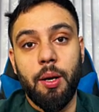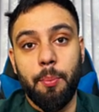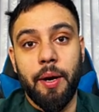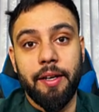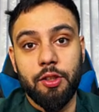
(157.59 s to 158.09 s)

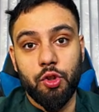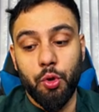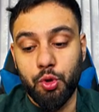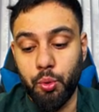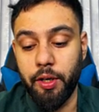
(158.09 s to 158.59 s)
minus U
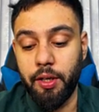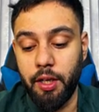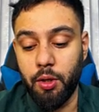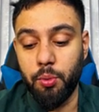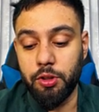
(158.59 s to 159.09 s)
square
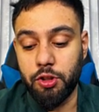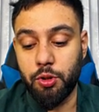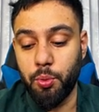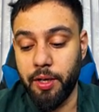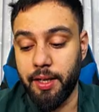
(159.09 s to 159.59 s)
equals
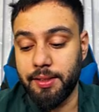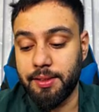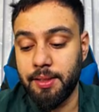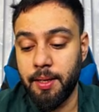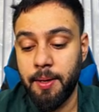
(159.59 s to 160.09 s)
2AS.